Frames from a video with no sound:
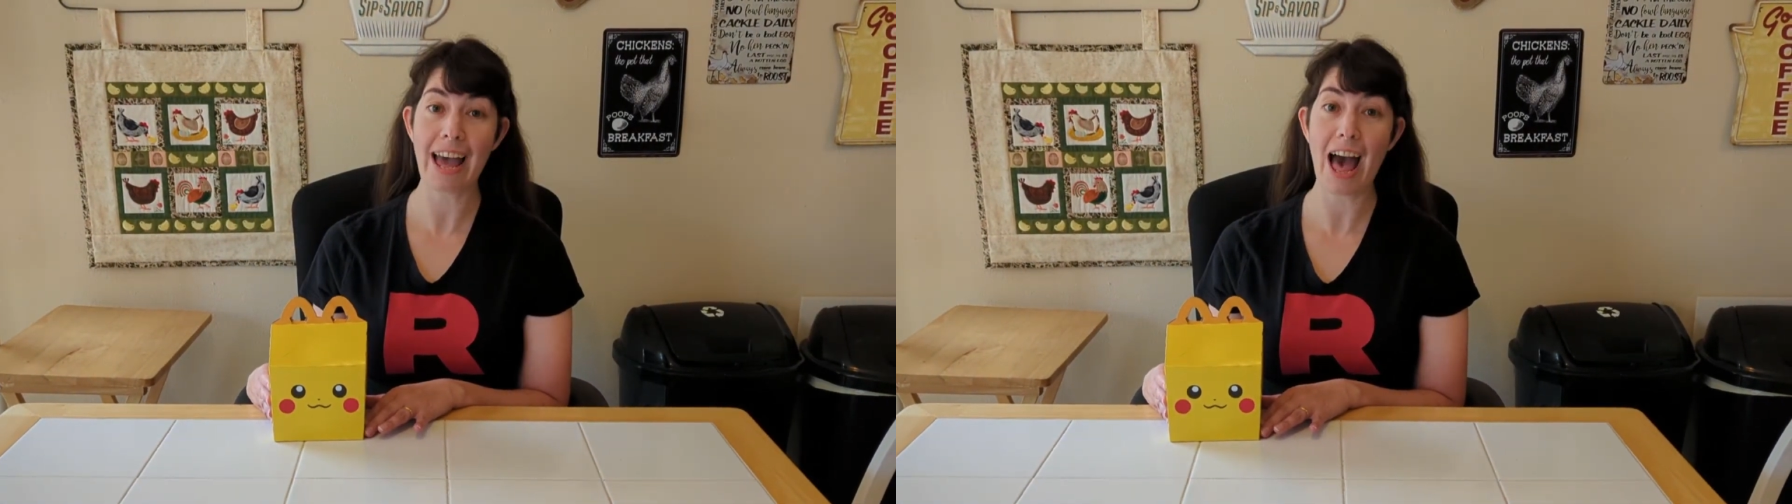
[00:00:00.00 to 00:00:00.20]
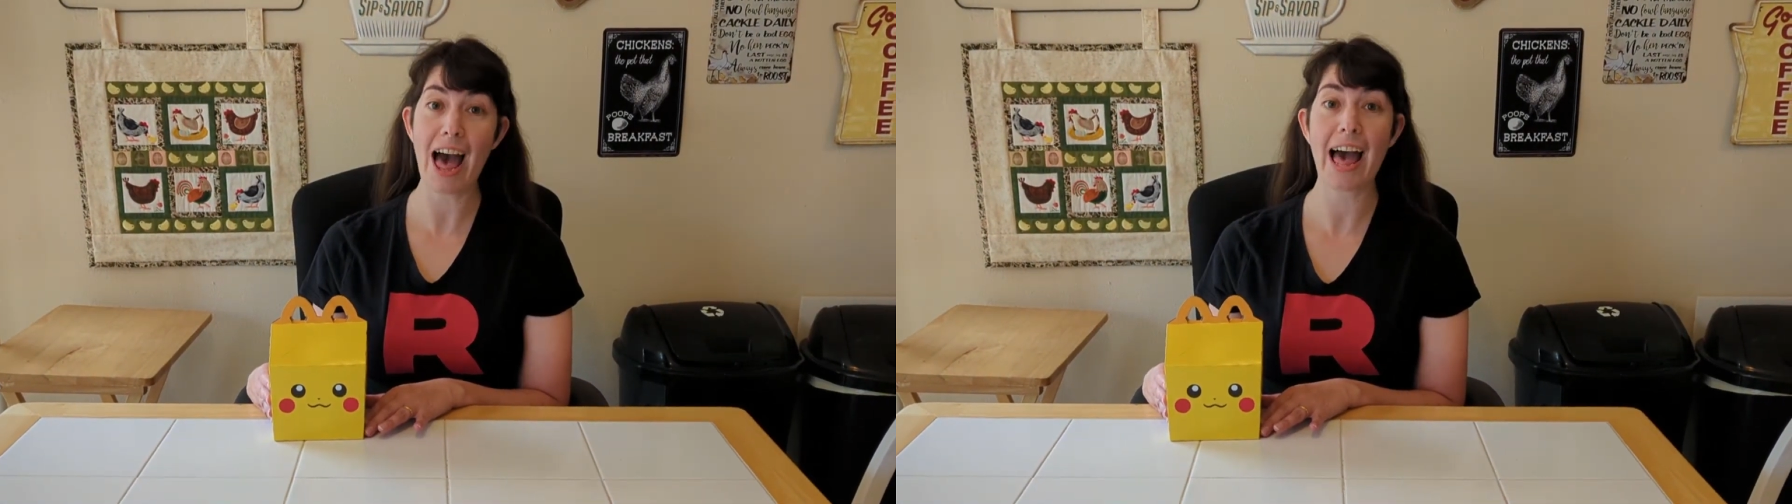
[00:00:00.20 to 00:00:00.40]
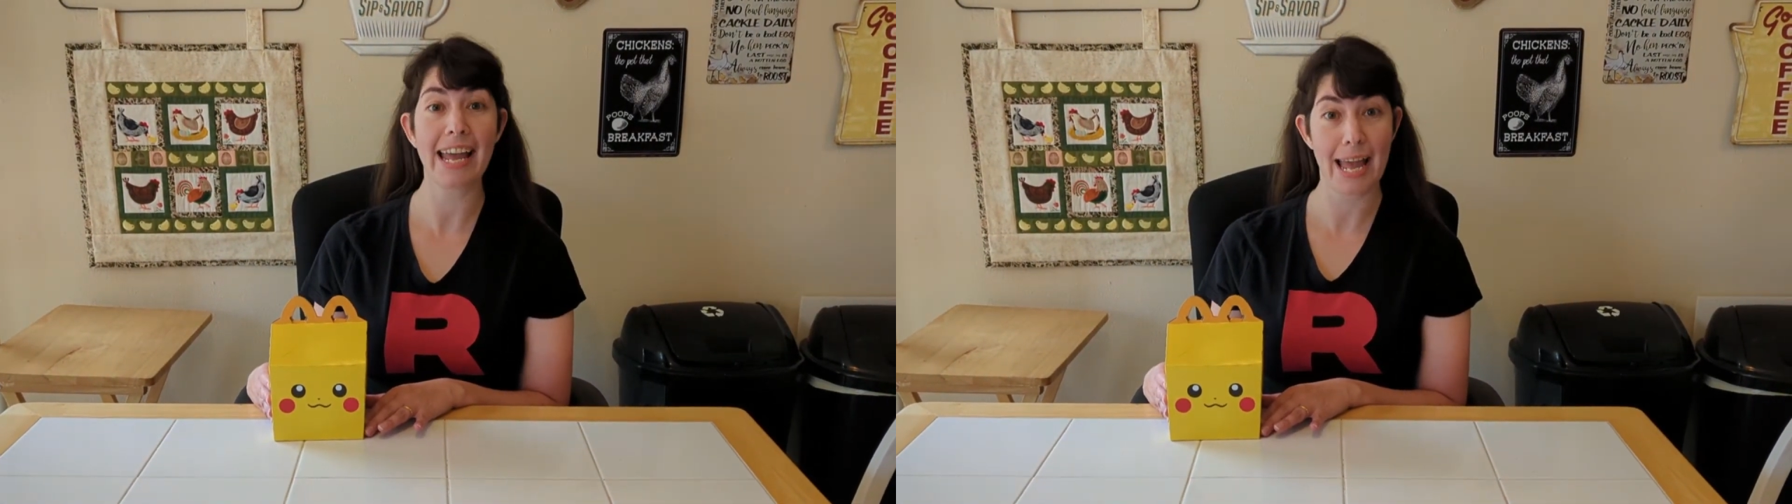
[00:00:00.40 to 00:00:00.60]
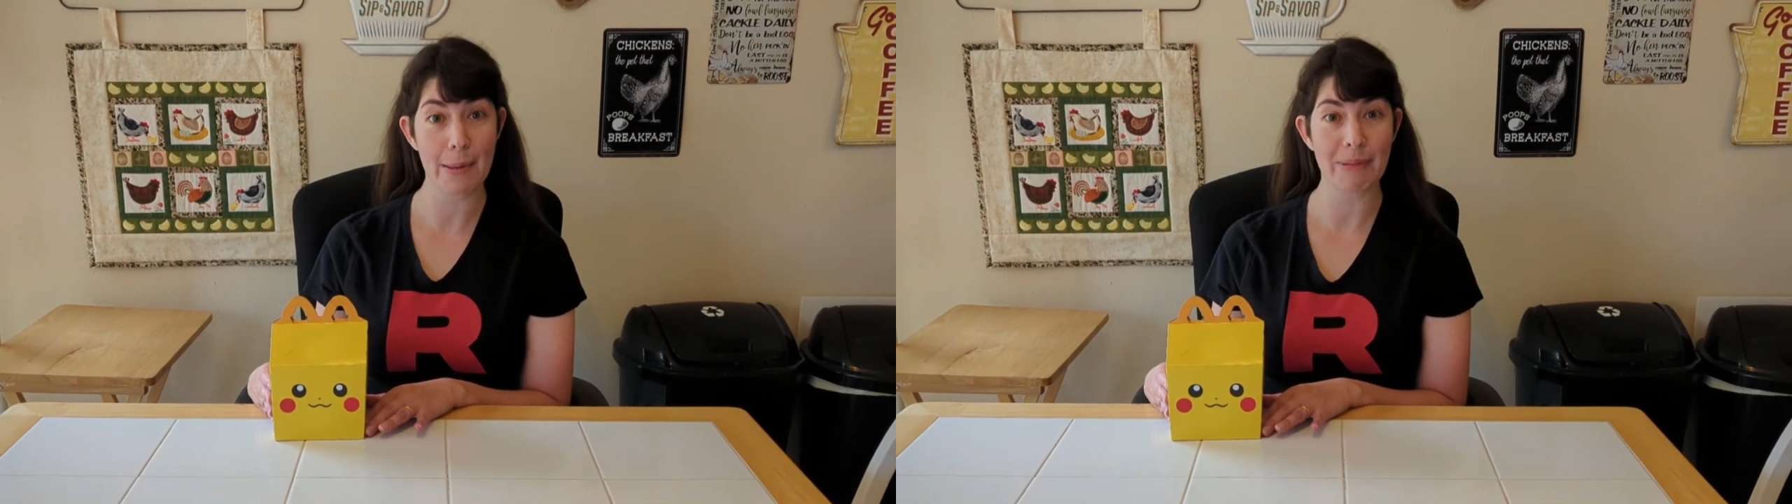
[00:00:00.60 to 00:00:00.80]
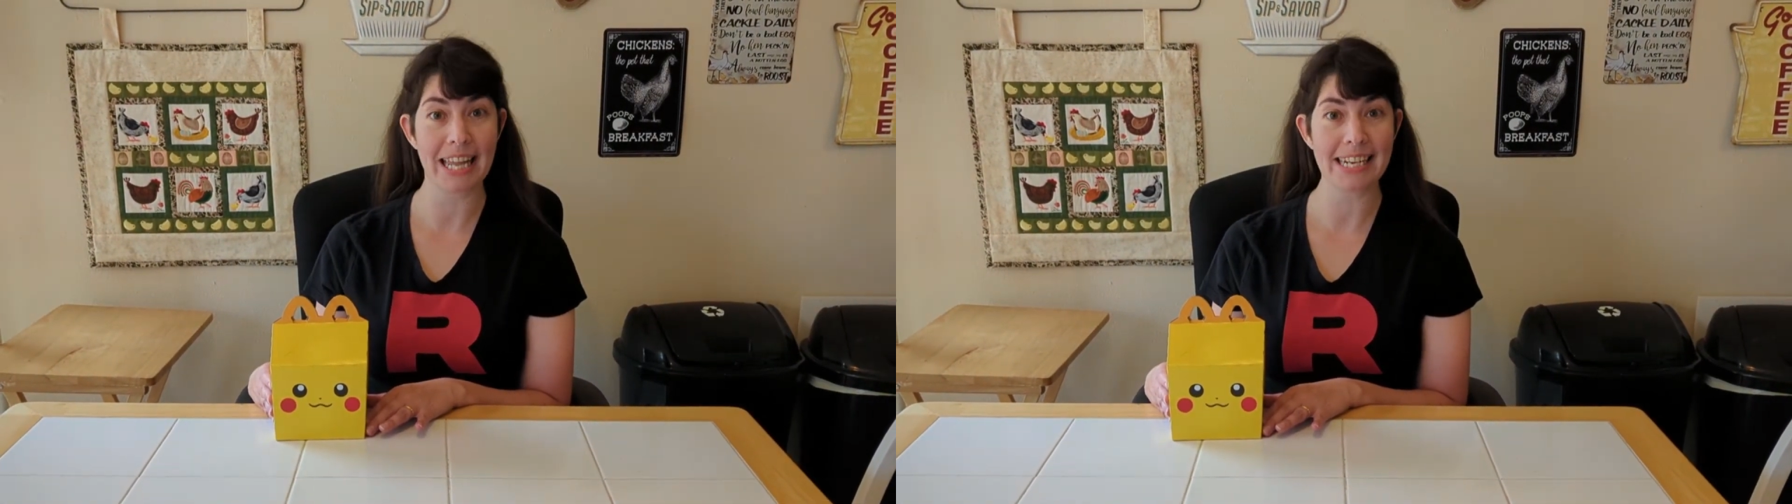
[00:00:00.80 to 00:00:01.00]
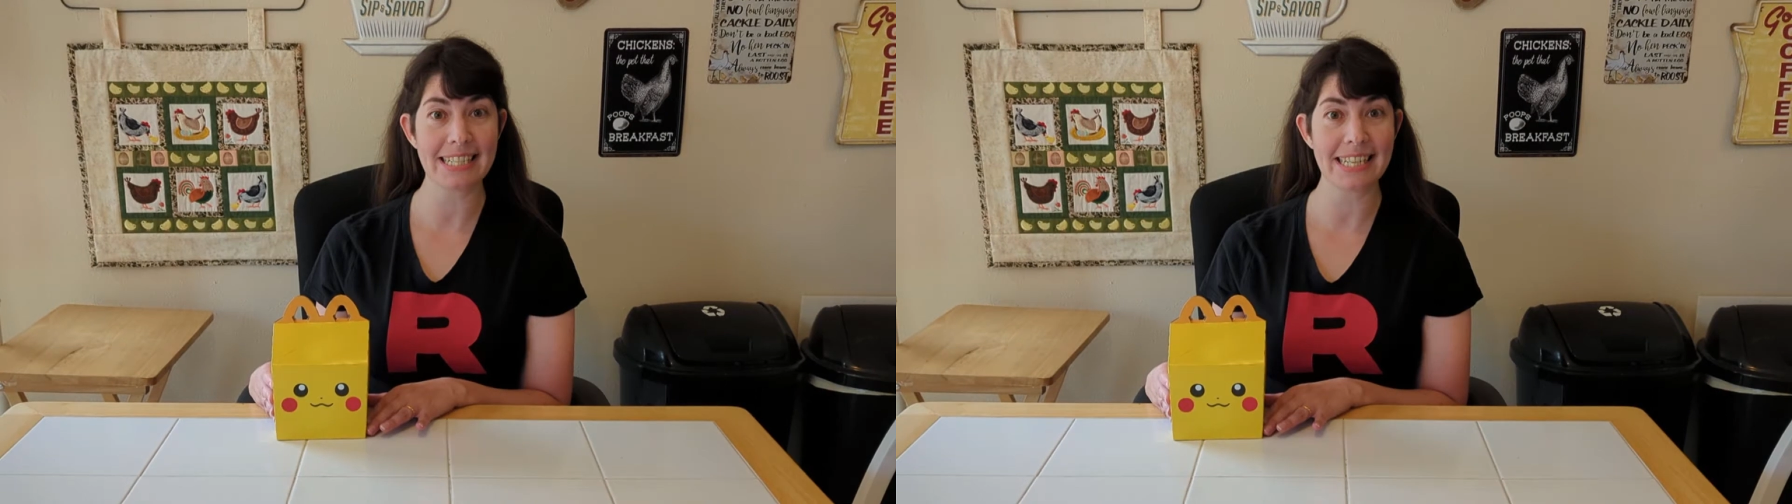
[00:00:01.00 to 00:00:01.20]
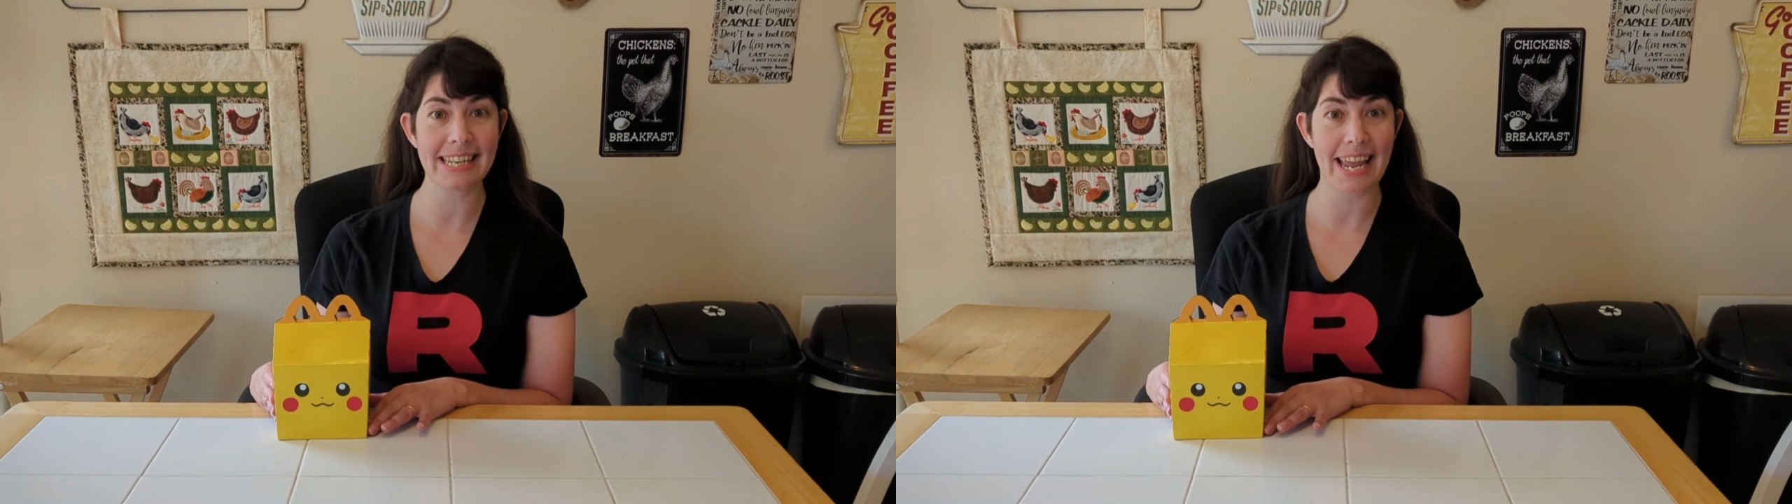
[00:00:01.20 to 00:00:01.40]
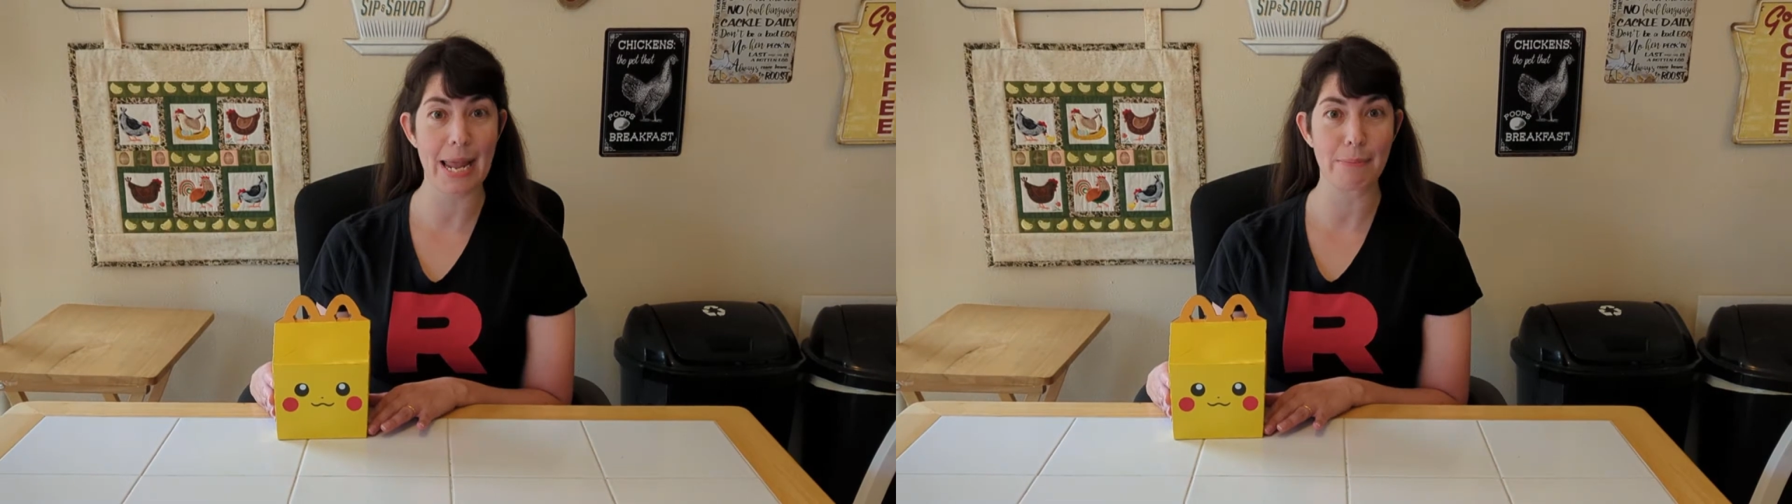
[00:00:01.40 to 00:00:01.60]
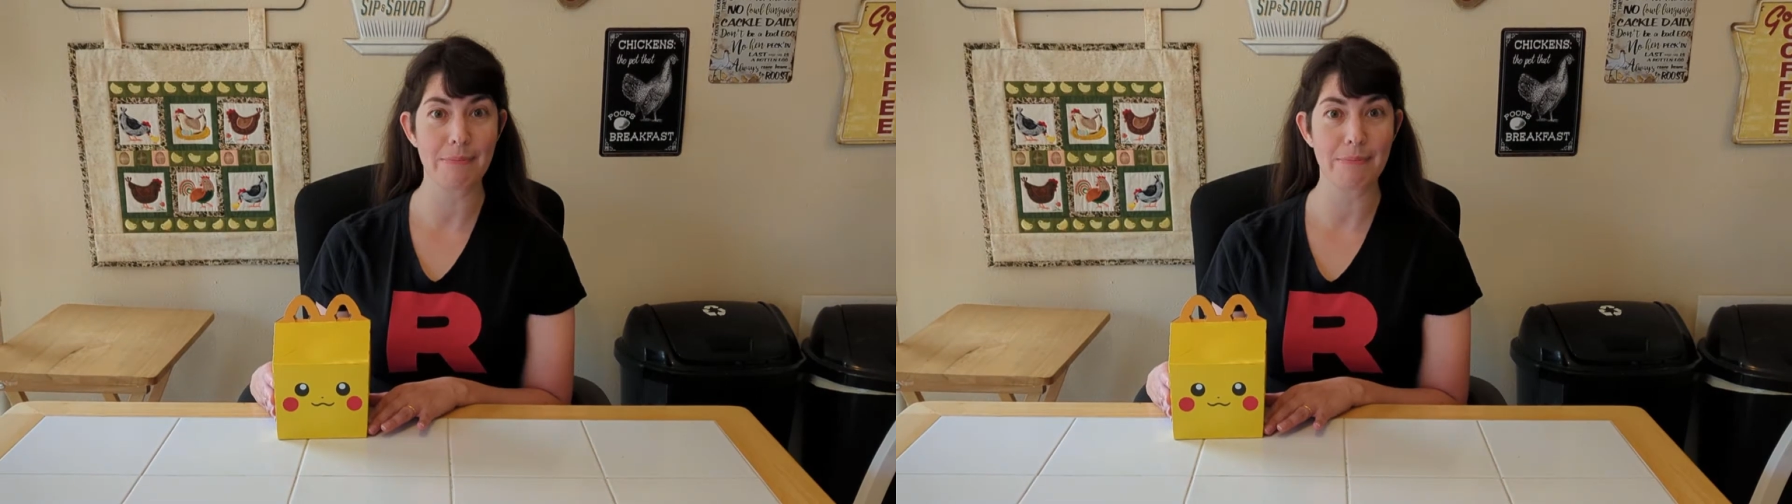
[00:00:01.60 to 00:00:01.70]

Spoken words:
I am late to the game.